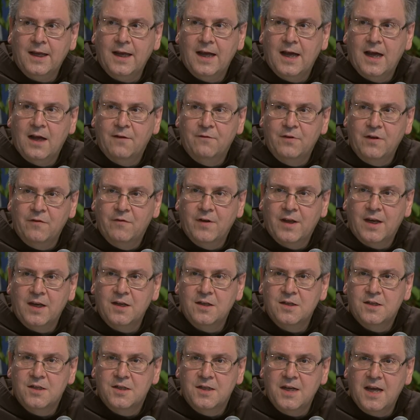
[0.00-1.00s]
and
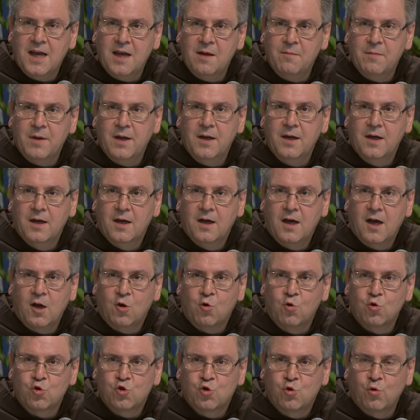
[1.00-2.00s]
for
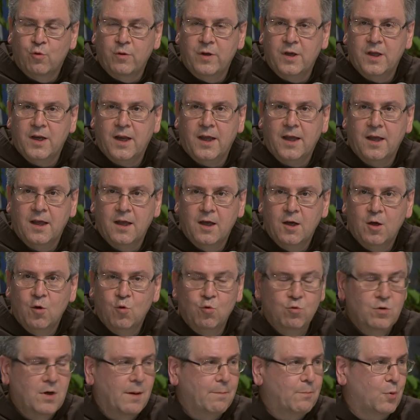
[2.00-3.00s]
helping
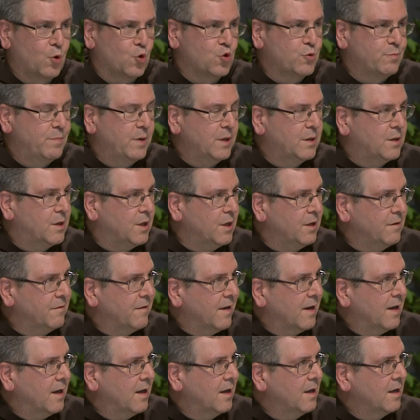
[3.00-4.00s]
to
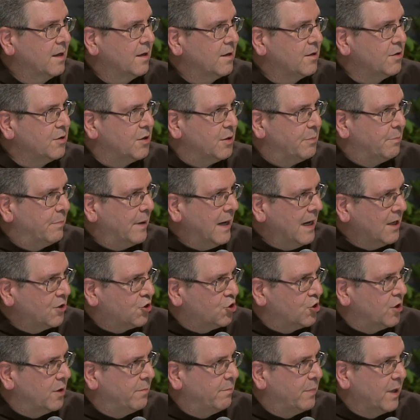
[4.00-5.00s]
build
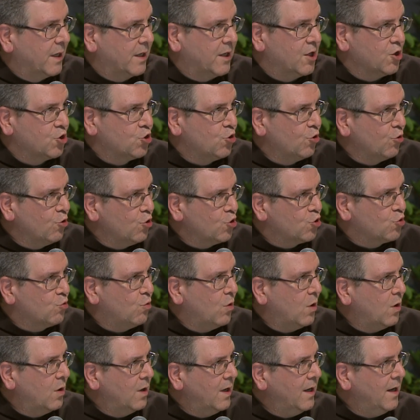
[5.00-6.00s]
together a
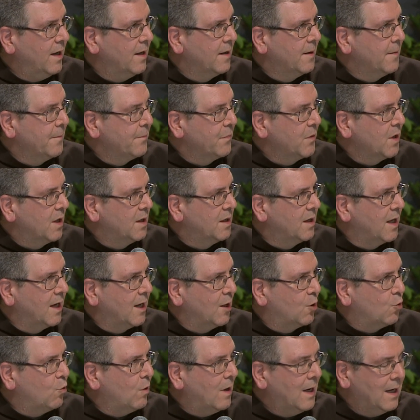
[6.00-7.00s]
uh,
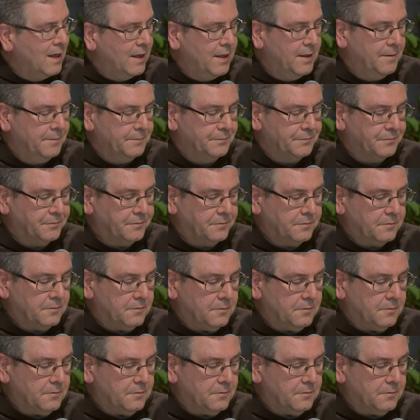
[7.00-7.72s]
prospect of peace